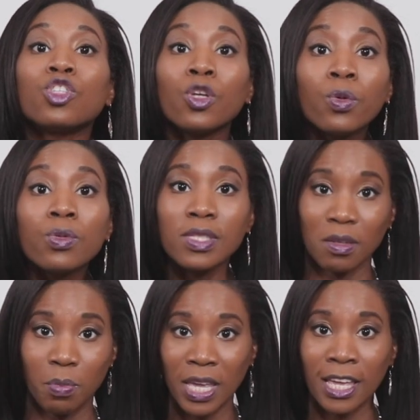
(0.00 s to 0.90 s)
choose
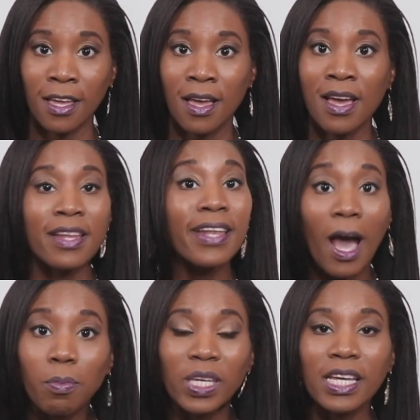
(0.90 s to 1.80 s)
to be,
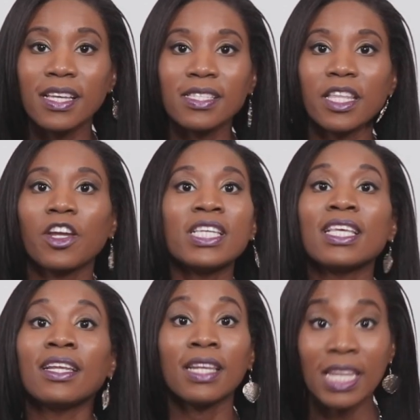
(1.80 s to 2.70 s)
not because there is
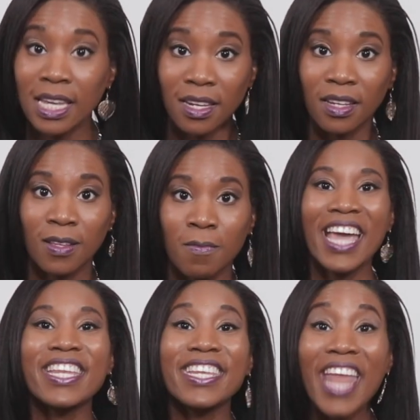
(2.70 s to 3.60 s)
a need.
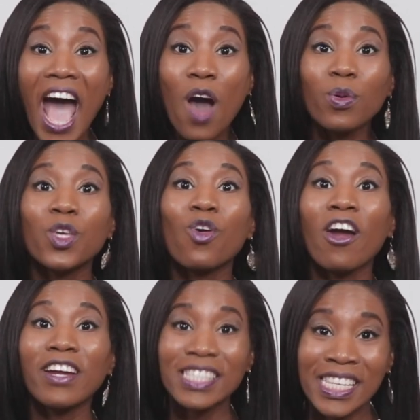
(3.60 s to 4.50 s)
Now you
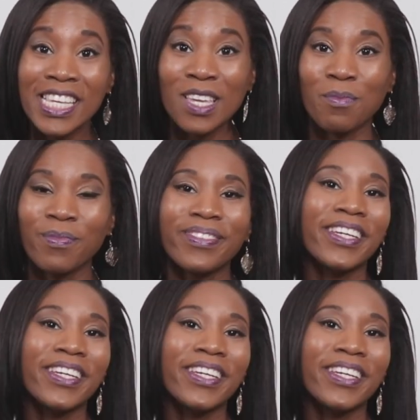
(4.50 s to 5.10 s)
are a team.